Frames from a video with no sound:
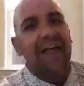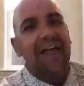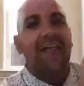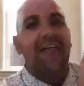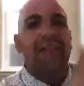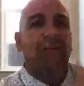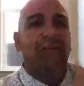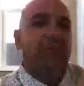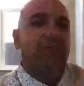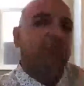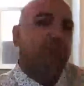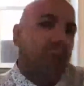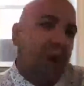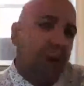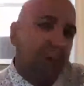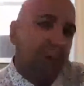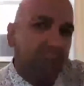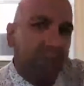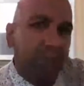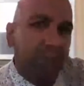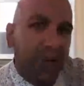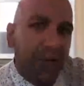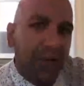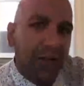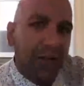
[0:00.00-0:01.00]
then there's
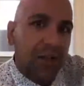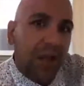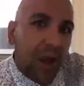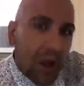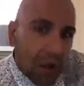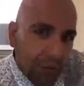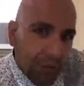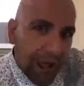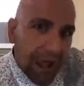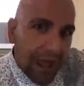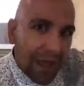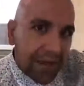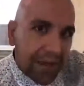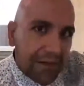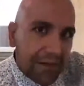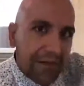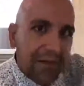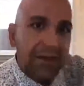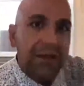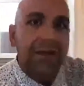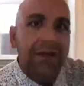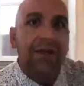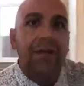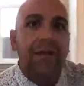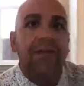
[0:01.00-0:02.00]
probably a low end
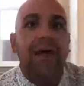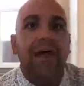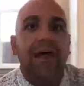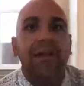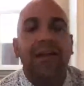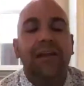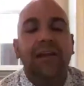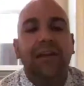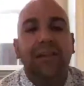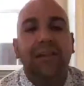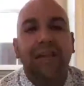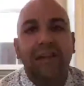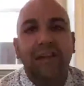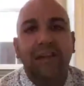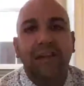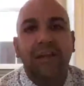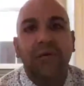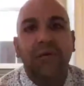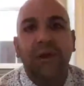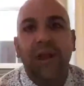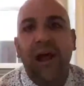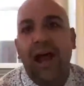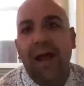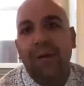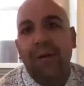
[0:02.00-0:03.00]
that
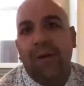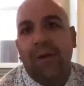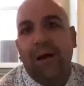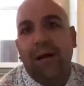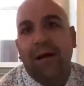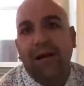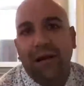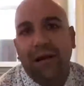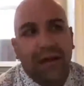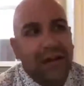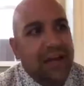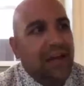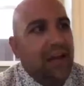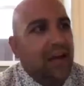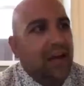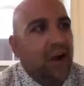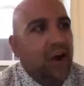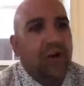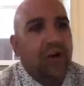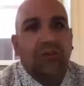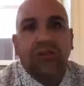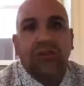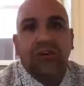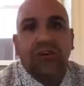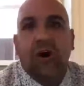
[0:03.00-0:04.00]
you and I can
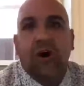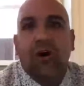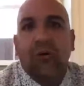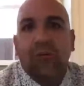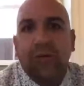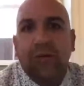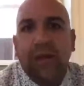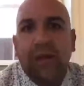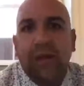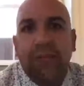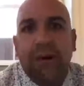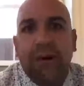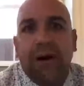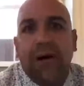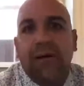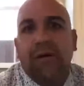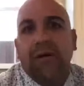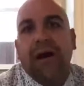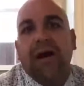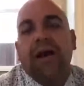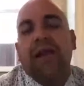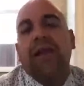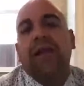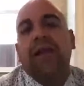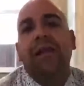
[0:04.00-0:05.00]
go to Home Depot
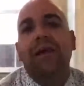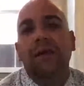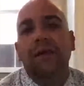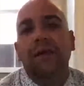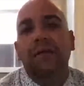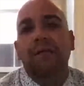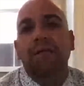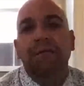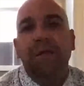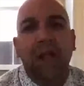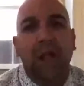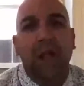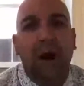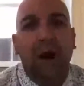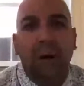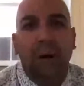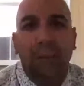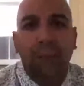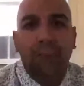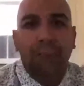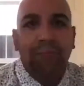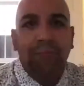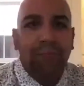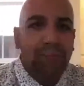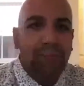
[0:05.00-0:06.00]
and
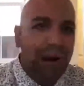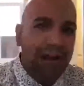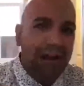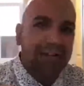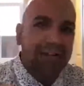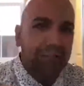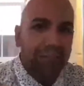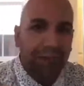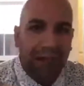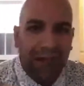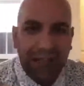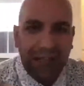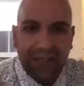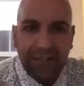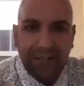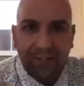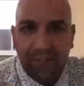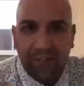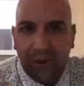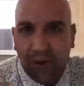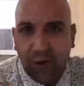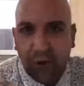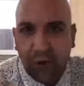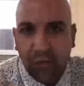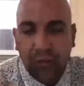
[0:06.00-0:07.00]
buy some lights for
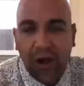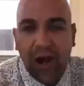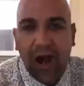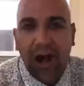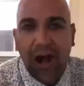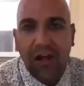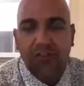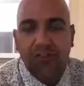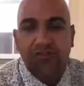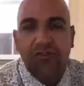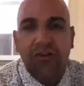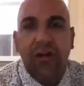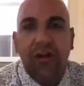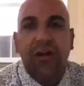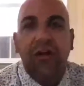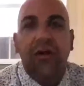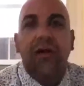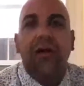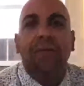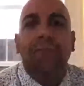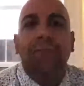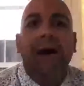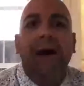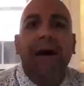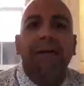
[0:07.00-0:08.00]
the garage.
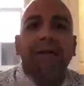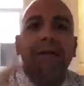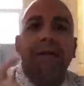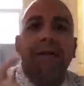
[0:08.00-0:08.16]
But